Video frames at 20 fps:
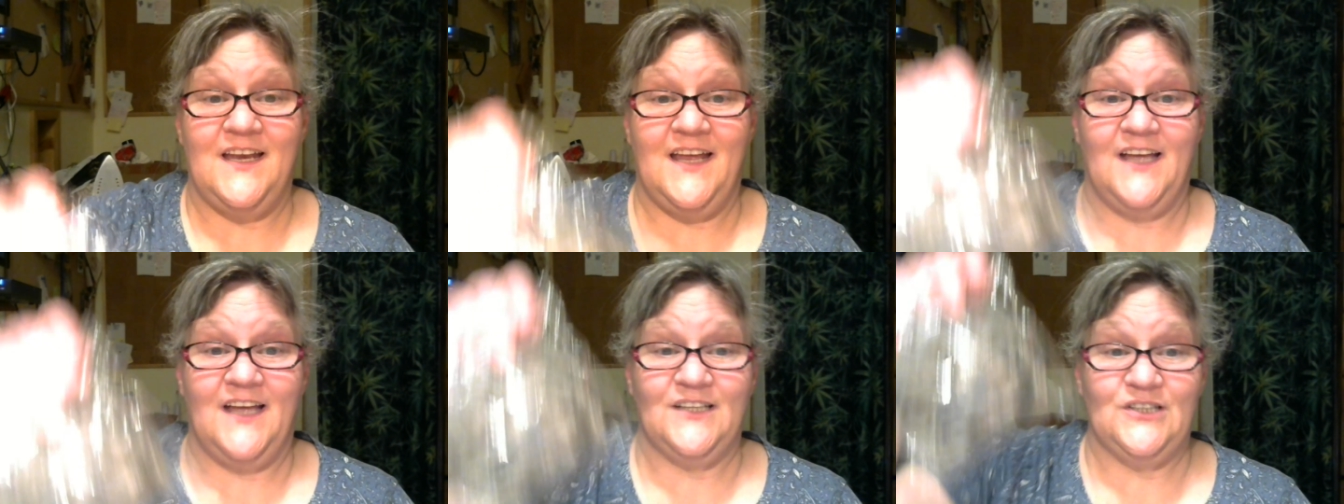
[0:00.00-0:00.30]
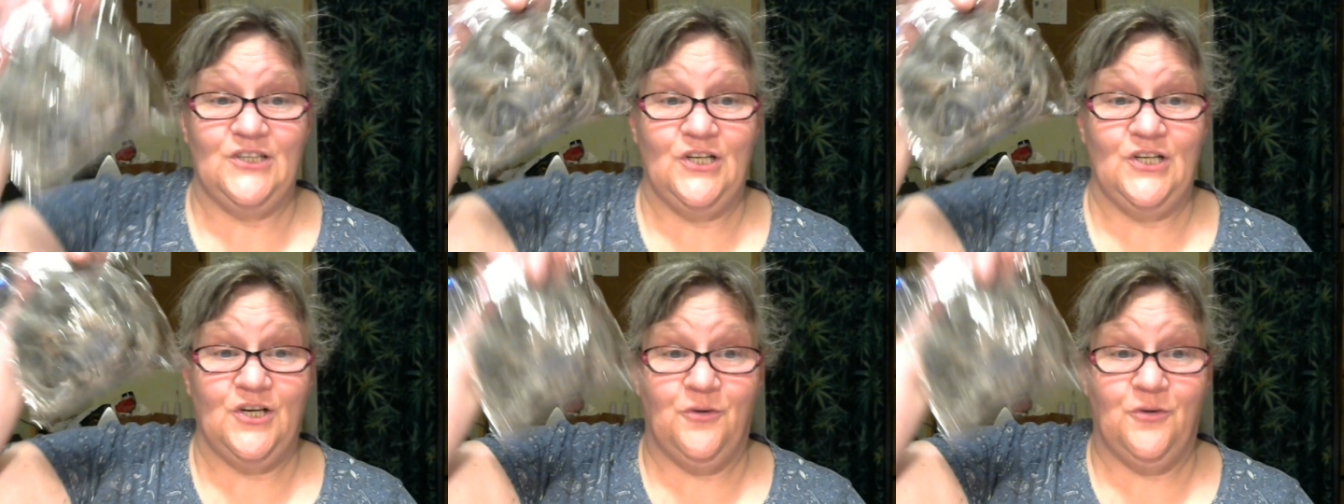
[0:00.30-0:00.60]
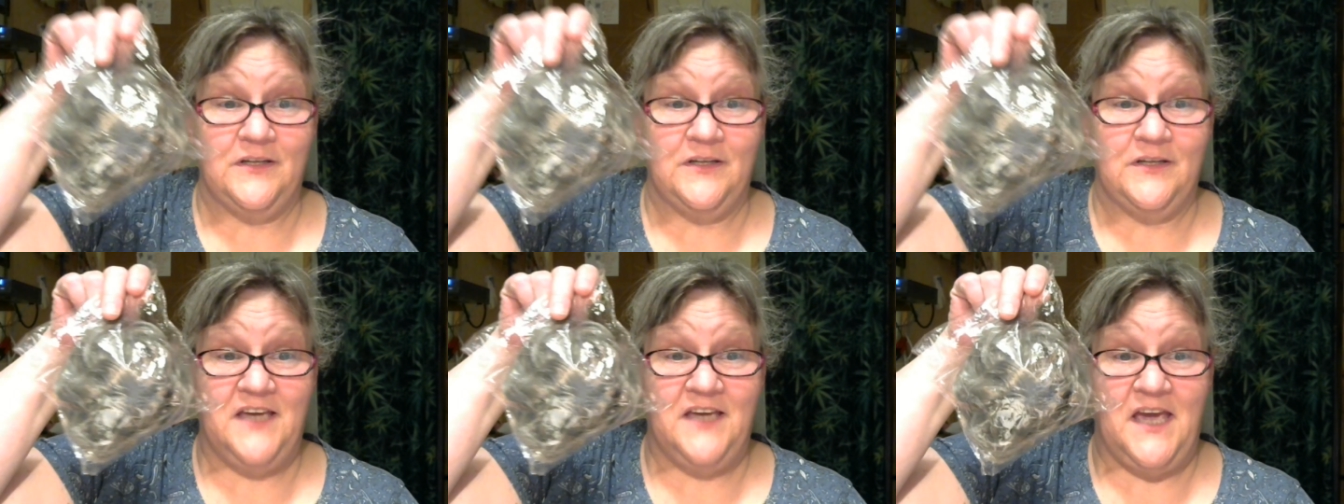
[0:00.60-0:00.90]
and look
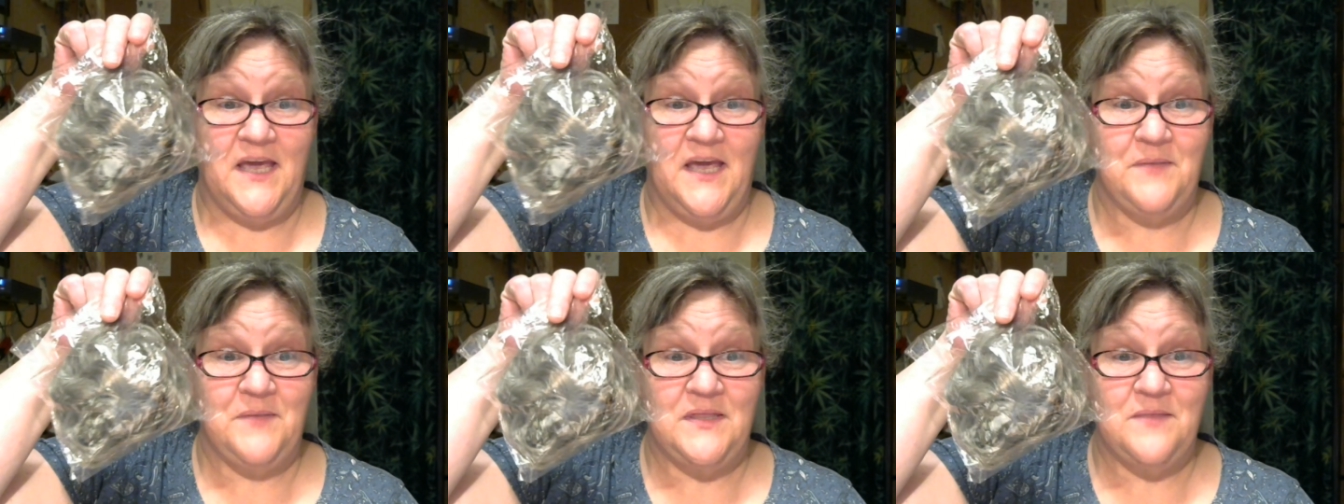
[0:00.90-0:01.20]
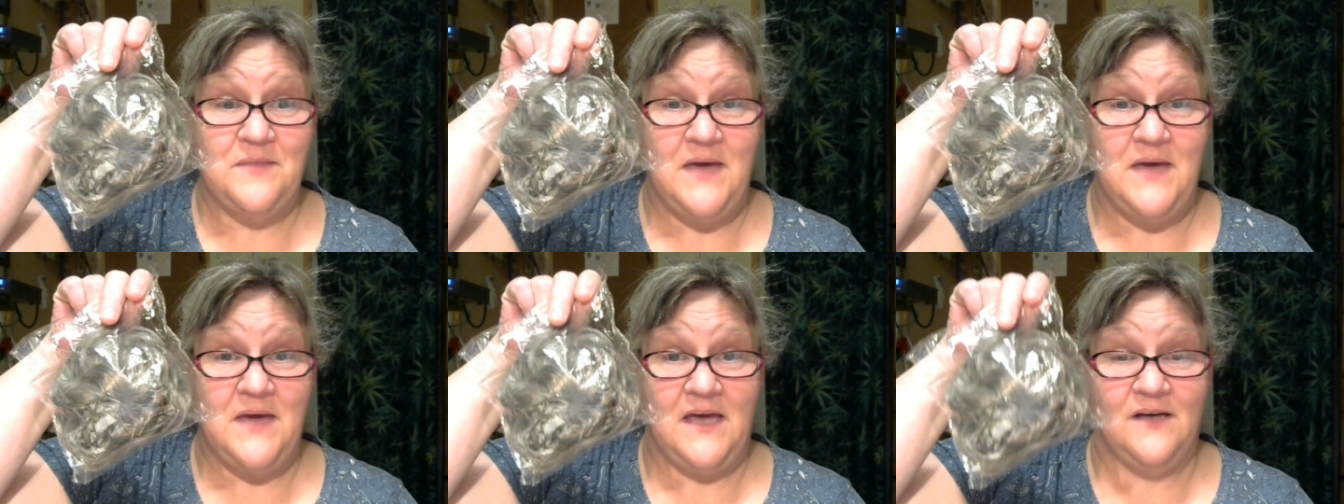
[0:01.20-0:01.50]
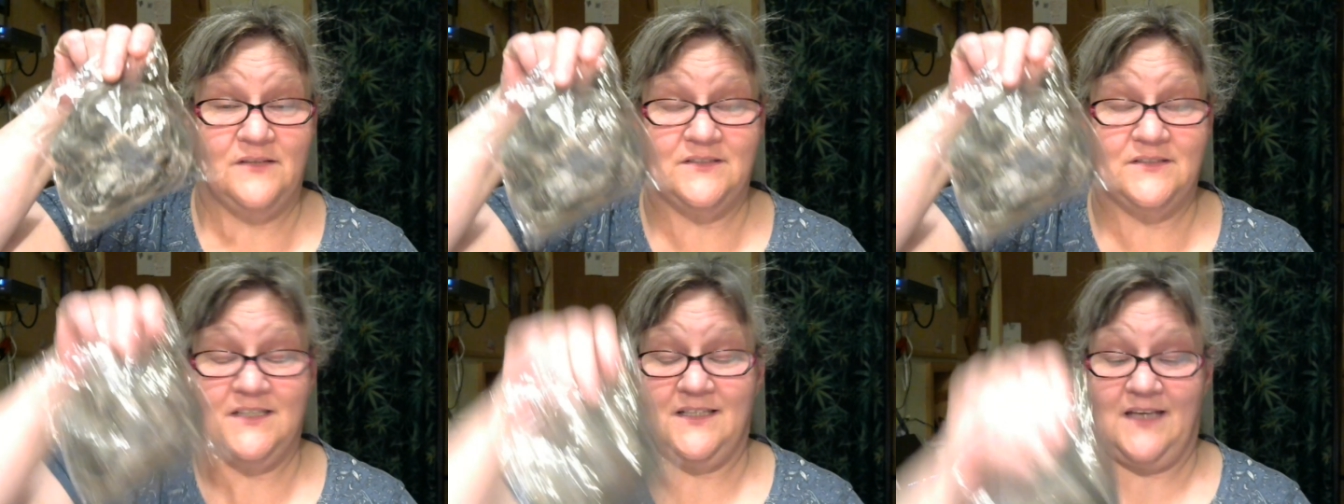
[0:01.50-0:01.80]
what came in the
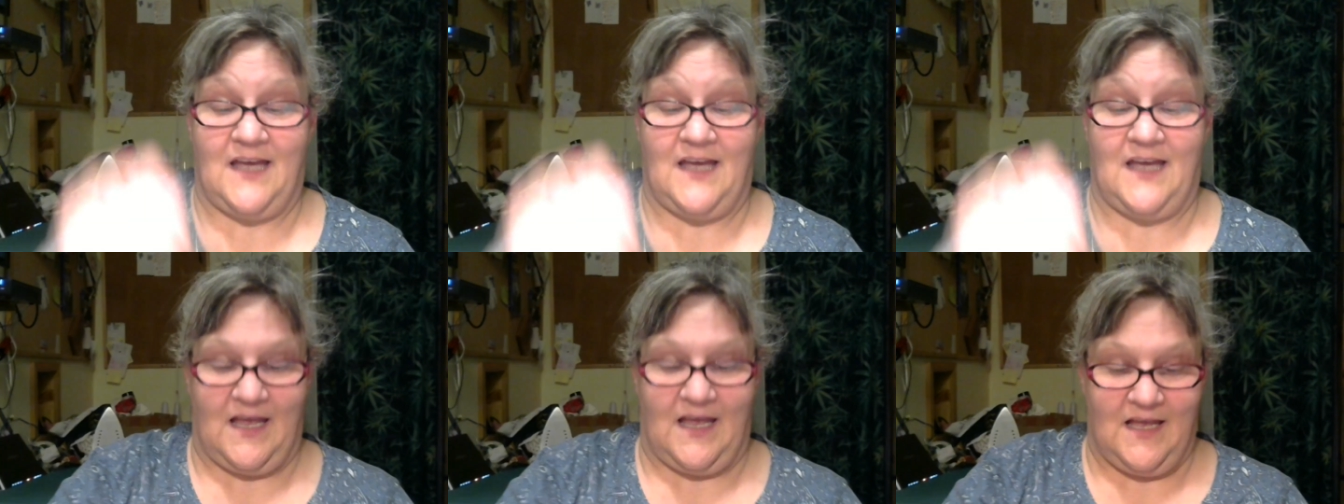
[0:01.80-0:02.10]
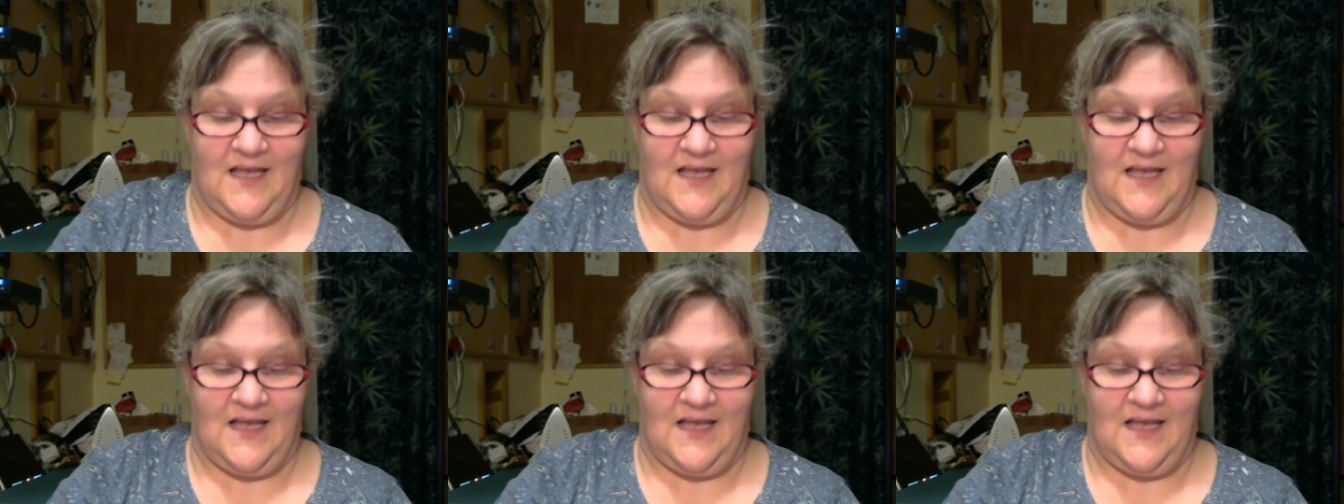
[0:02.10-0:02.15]
mail today.